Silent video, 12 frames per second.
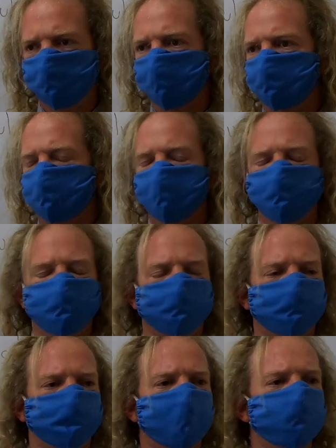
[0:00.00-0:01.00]
Okay,
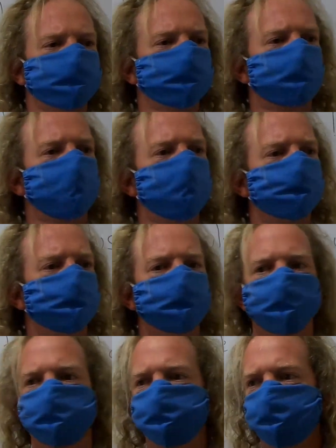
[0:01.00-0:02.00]
class is
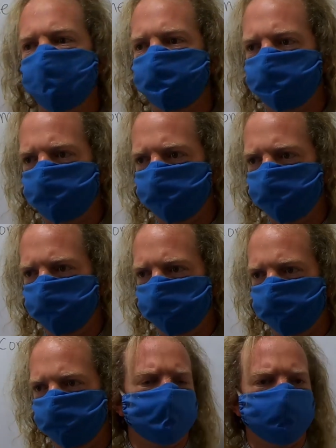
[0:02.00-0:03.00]
cancelled indefinitely.
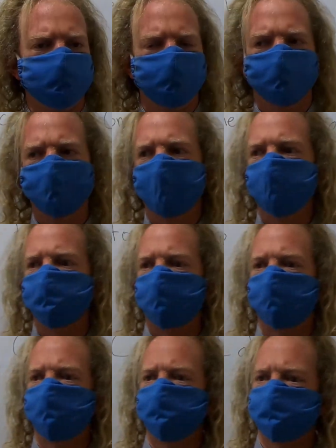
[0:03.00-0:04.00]
From here on out,
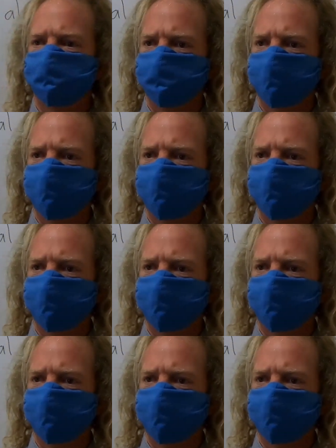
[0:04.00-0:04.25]
all of our